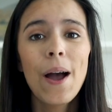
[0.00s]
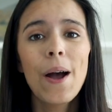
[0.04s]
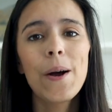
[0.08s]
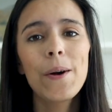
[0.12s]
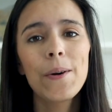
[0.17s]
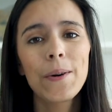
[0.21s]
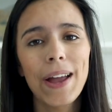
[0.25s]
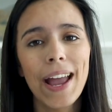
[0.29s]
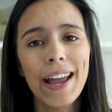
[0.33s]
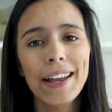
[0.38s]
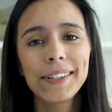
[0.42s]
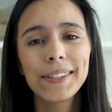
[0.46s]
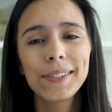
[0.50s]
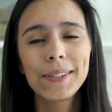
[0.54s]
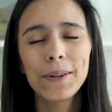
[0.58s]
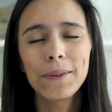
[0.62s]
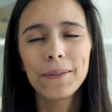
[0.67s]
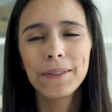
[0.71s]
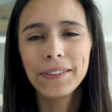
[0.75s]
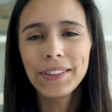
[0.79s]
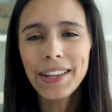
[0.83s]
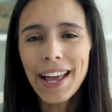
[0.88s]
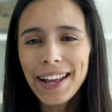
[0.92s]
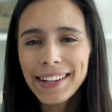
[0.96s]
Okay, so
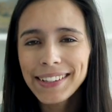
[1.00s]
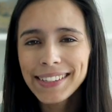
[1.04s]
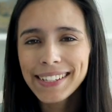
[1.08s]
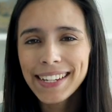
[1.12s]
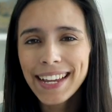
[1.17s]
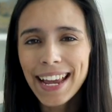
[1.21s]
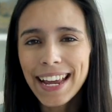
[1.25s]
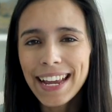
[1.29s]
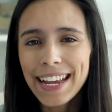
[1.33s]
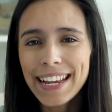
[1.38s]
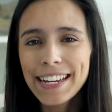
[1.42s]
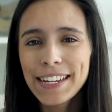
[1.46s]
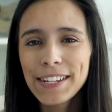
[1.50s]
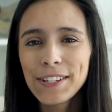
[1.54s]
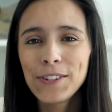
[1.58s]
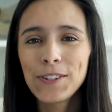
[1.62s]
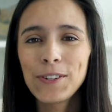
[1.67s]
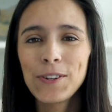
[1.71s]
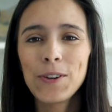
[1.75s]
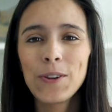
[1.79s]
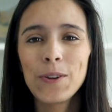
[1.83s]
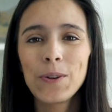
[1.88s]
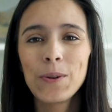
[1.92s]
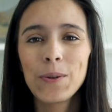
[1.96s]
let's get
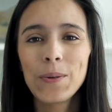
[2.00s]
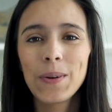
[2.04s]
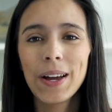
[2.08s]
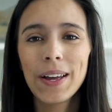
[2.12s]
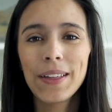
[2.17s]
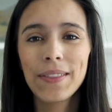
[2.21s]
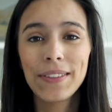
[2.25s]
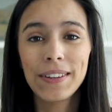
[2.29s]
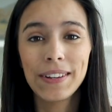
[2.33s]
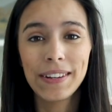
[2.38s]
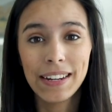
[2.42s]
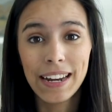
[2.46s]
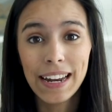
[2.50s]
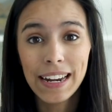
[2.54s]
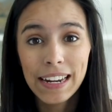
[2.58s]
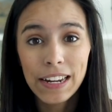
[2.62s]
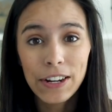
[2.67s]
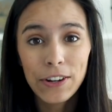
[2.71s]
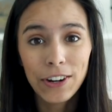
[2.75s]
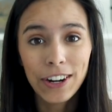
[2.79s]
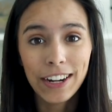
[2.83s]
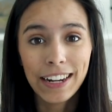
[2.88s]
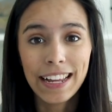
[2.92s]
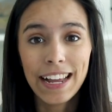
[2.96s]
into the
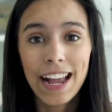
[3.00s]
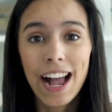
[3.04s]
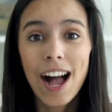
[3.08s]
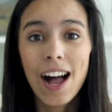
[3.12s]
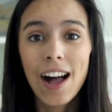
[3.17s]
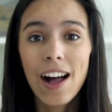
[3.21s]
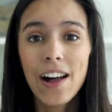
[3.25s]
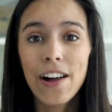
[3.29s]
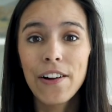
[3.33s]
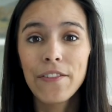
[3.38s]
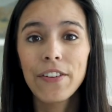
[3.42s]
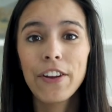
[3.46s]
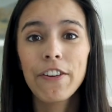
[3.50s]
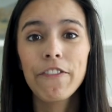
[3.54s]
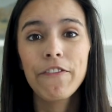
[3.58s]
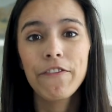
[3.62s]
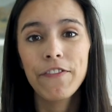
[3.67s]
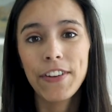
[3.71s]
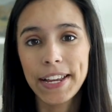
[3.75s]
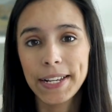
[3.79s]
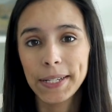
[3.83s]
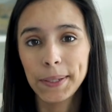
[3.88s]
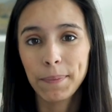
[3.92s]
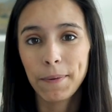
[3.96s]
nitty gritty of
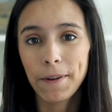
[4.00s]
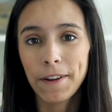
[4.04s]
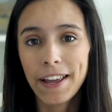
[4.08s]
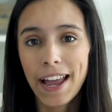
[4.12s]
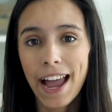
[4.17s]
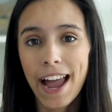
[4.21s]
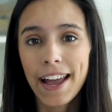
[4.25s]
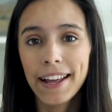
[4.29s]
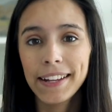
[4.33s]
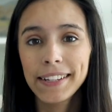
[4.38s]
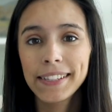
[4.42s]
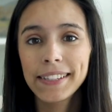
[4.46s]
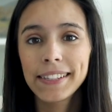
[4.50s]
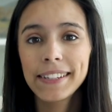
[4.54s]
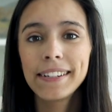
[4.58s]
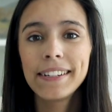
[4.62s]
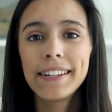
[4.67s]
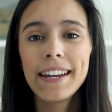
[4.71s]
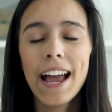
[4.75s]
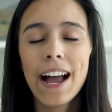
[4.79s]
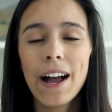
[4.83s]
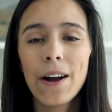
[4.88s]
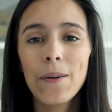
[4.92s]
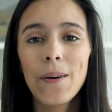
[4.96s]
Facebook ads.
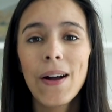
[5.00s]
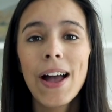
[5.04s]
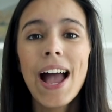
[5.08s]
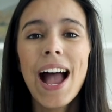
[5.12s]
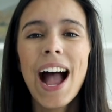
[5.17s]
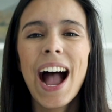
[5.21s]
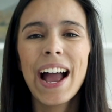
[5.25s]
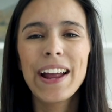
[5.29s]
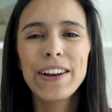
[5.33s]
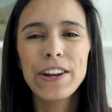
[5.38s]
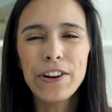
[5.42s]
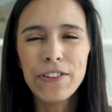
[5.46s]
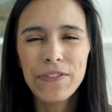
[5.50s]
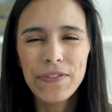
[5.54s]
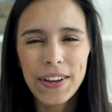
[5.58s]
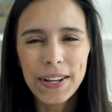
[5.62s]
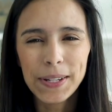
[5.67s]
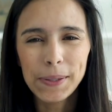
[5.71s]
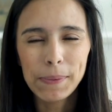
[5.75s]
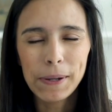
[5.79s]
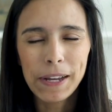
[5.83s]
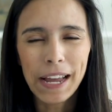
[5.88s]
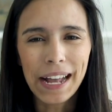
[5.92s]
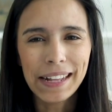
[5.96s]
Now, I know
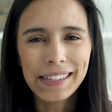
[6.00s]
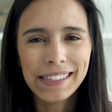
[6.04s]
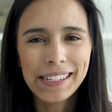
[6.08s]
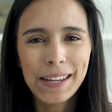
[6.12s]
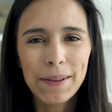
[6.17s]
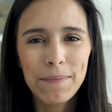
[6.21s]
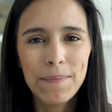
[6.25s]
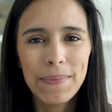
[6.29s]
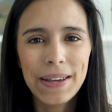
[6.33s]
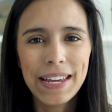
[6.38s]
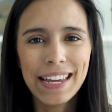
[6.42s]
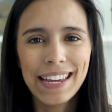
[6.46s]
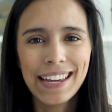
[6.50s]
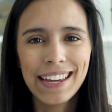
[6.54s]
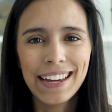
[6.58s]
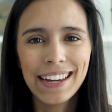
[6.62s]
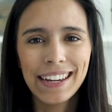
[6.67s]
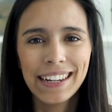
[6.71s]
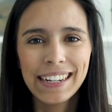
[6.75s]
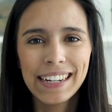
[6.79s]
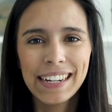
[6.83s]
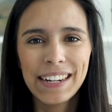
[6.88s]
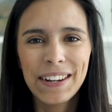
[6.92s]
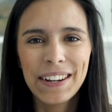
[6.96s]
Facebook ads can be
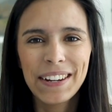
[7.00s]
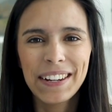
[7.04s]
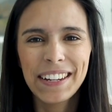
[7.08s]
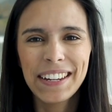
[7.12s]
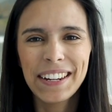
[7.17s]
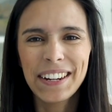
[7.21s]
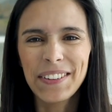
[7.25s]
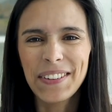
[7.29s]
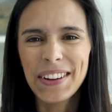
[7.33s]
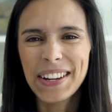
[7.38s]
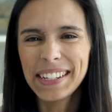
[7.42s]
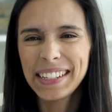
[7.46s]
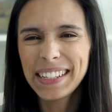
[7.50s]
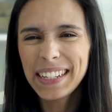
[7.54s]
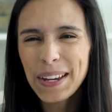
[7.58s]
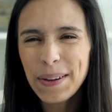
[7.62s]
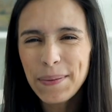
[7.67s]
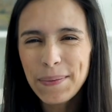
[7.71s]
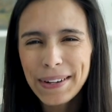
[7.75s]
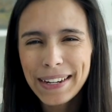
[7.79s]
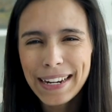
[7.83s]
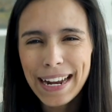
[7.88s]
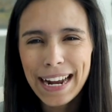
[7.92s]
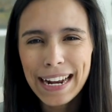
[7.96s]
you know,
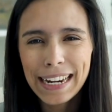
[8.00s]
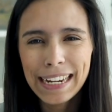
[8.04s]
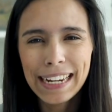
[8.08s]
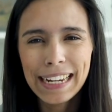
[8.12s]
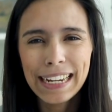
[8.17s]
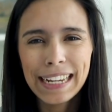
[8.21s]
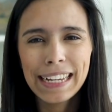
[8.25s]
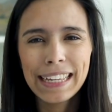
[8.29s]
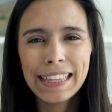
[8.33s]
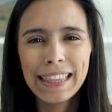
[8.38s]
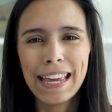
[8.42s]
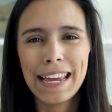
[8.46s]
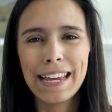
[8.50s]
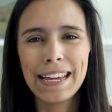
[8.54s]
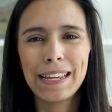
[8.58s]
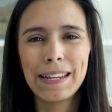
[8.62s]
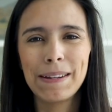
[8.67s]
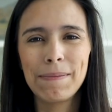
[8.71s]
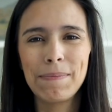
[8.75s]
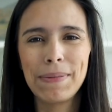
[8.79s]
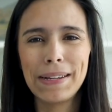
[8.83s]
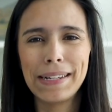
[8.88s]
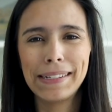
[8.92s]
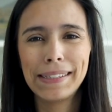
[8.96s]
intimidating, they
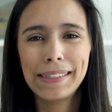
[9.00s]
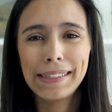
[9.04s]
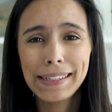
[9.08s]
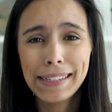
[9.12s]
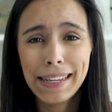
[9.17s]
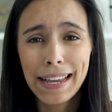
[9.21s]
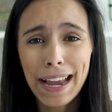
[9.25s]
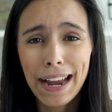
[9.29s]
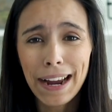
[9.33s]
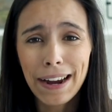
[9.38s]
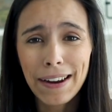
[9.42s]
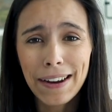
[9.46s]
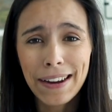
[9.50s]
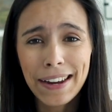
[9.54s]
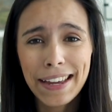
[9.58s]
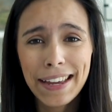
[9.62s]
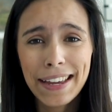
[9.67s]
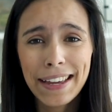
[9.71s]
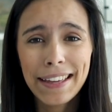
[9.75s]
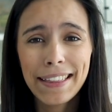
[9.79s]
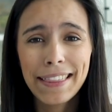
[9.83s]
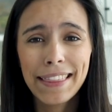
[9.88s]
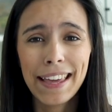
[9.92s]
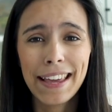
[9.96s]
can be
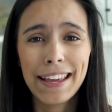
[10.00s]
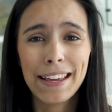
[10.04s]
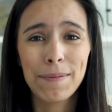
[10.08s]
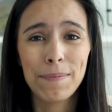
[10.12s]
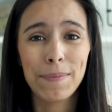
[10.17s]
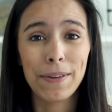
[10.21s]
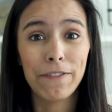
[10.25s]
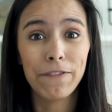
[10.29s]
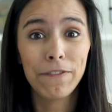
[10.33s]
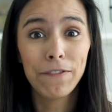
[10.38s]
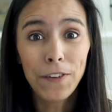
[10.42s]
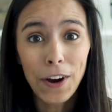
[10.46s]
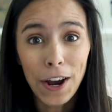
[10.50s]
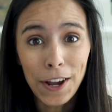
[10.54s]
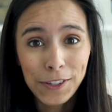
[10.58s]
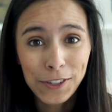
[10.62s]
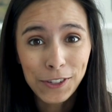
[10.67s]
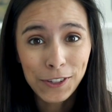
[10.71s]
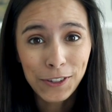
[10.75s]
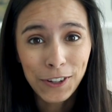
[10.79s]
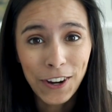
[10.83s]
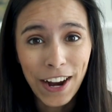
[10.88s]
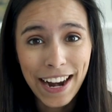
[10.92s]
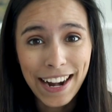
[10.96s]
scary, they can be
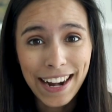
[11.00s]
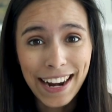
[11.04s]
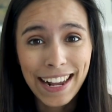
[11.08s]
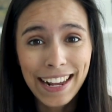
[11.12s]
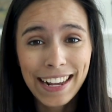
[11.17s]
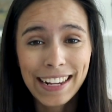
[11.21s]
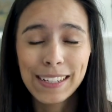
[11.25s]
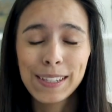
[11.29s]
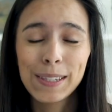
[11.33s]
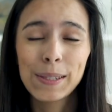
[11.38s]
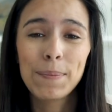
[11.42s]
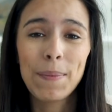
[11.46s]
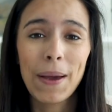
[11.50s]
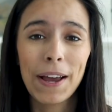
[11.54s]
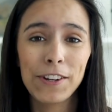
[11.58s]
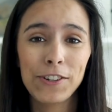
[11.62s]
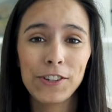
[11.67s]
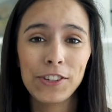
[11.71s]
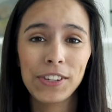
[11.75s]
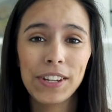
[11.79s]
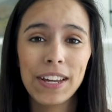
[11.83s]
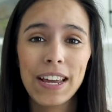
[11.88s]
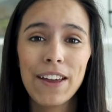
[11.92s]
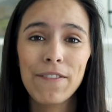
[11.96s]
frustrating,
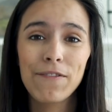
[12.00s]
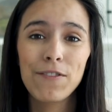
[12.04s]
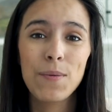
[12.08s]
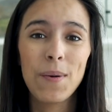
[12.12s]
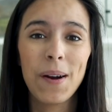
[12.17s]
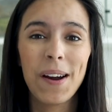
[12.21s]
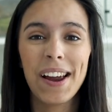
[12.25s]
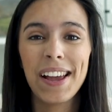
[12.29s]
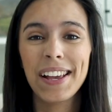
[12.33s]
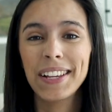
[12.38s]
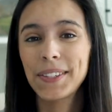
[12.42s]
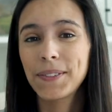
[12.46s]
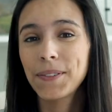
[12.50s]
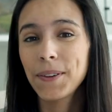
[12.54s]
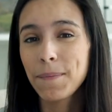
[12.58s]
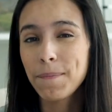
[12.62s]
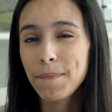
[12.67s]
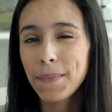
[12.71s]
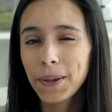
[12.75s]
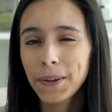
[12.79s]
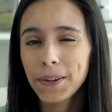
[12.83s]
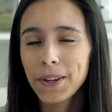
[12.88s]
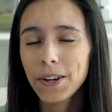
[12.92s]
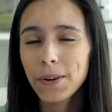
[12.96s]
especially if you aren't as
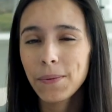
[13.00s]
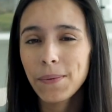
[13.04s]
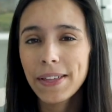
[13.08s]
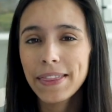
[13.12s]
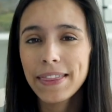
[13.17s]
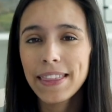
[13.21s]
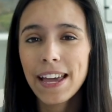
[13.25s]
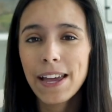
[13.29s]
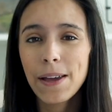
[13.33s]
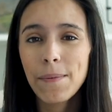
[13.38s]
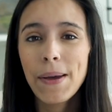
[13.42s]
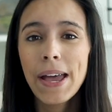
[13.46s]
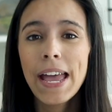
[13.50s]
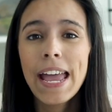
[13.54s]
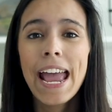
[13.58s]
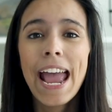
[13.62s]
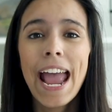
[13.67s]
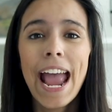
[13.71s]
familiar with them.